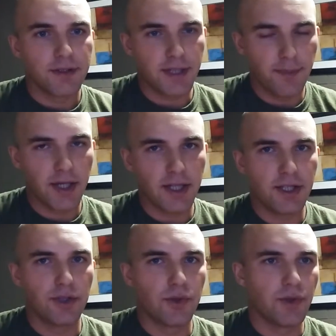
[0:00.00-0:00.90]

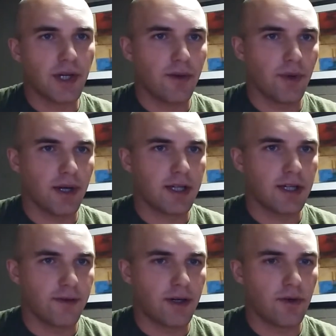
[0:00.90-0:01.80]
Typically, you do not wear a
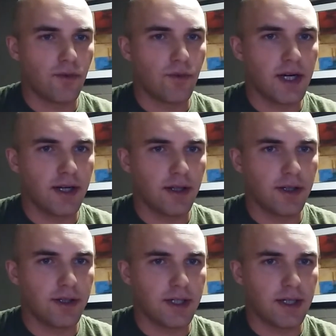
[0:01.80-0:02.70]
cover
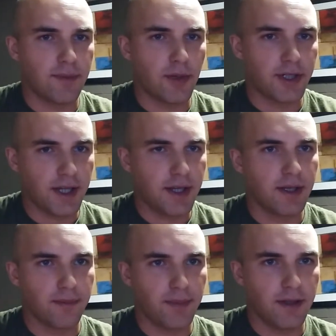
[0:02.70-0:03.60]
while uh,
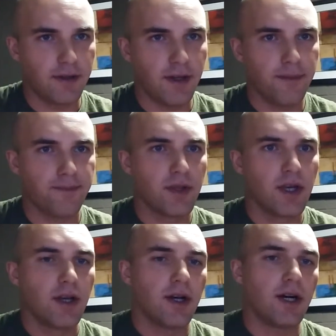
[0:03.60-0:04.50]
partaking in PT,
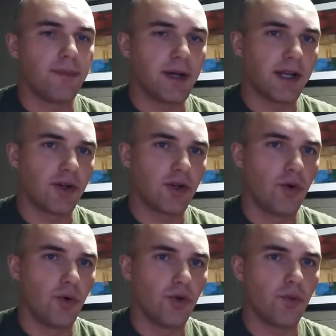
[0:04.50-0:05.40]
uh, but in
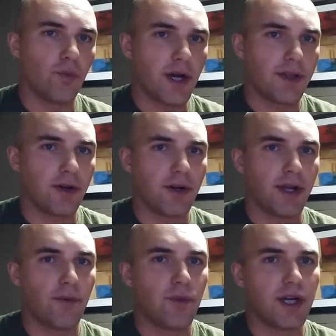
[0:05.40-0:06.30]
cold
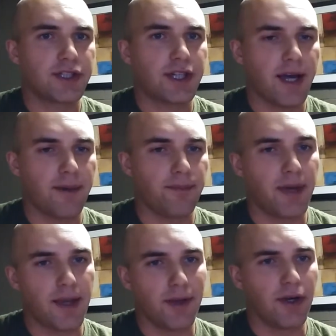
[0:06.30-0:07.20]
weather, a watch cap
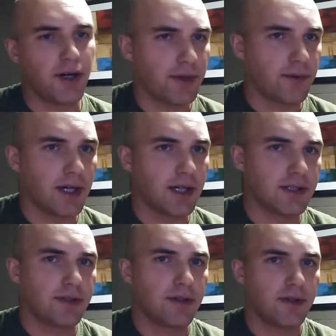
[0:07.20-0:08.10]
may be
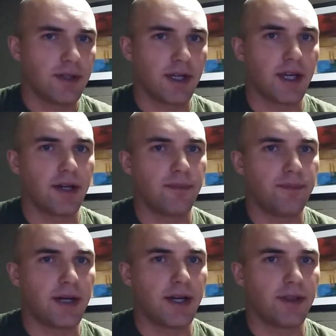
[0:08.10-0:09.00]
authorized
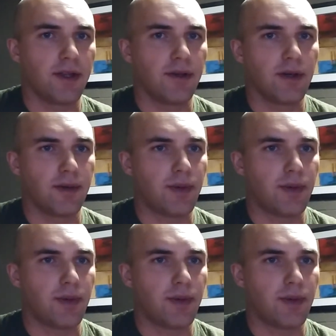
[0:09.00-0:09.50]
again by the uh,